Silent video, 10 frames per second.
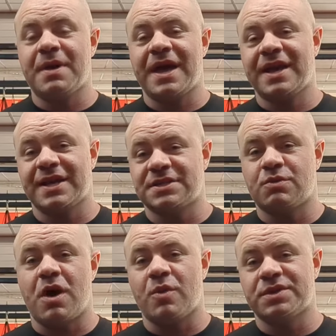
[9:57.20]
my head against the
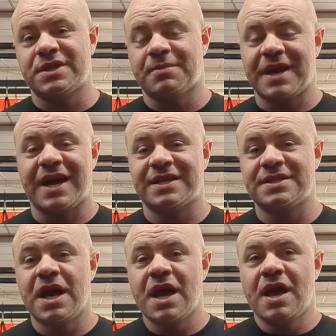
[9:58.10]
wall with some
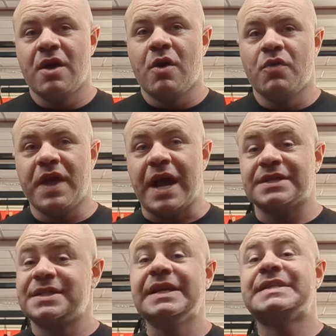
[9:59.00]
guys that I
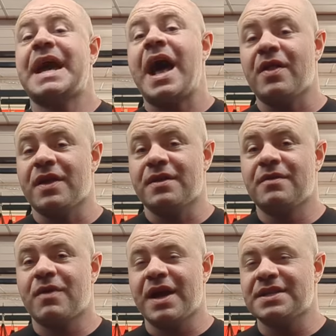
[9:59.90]
see talent,
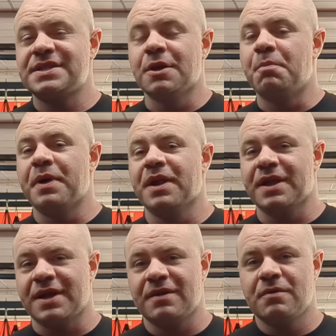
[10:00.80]
right? I see
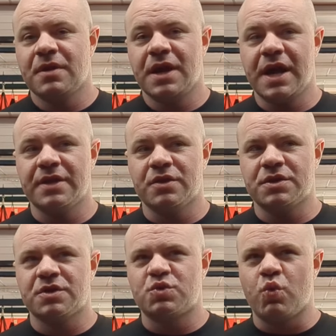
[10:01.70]
ability, and
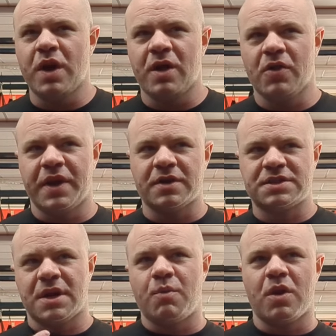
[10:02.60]
there's will there
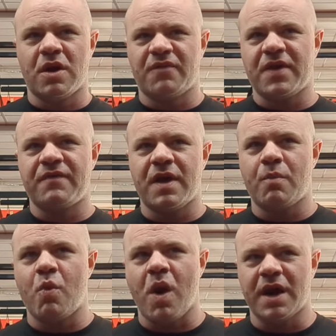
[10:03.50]
somewhere of
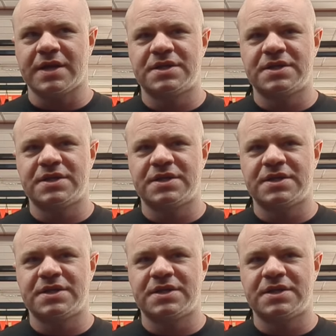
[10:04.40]
them wanting to